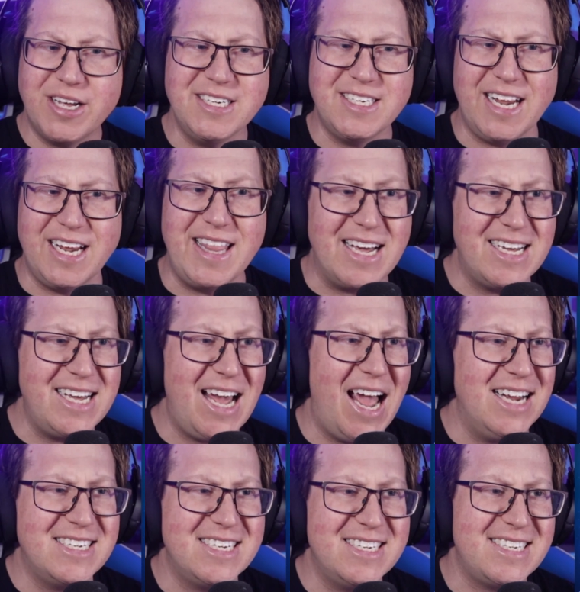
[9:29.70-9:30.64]
can see see that
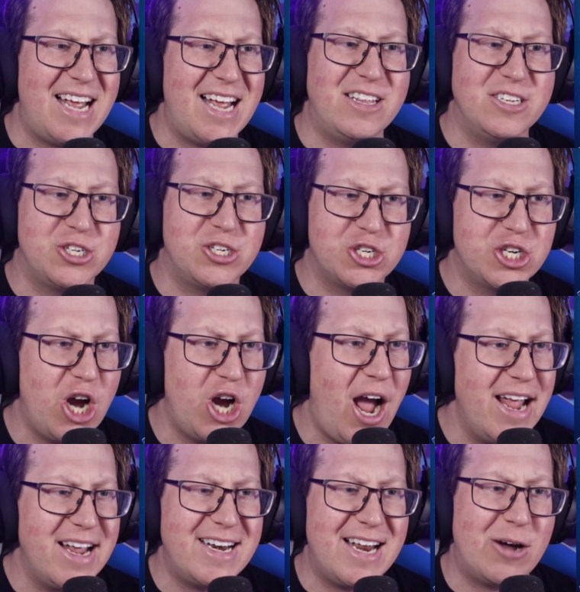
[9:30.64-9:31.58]
cactus tail is
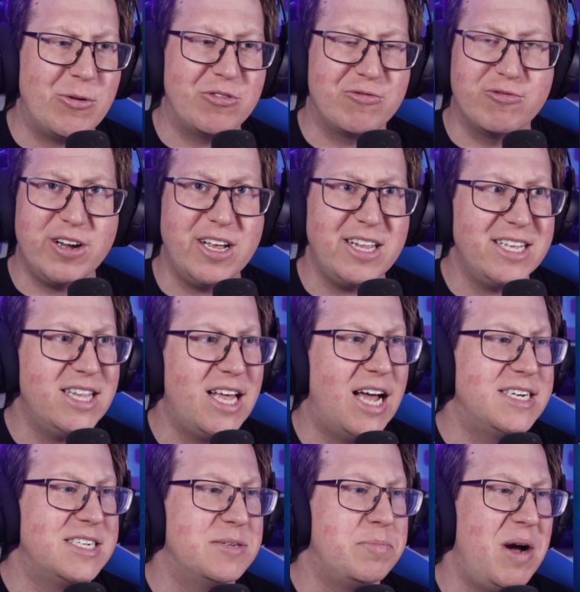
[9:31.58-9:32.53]
giant now with really
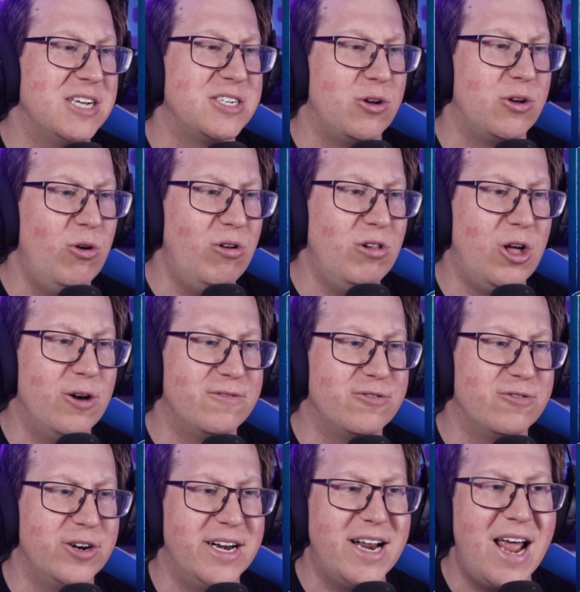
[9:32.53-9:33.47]
large spikes all
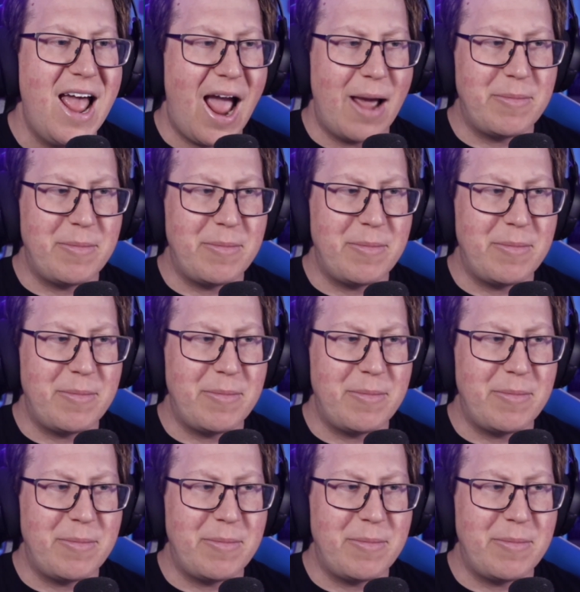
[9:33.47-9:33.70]
over it,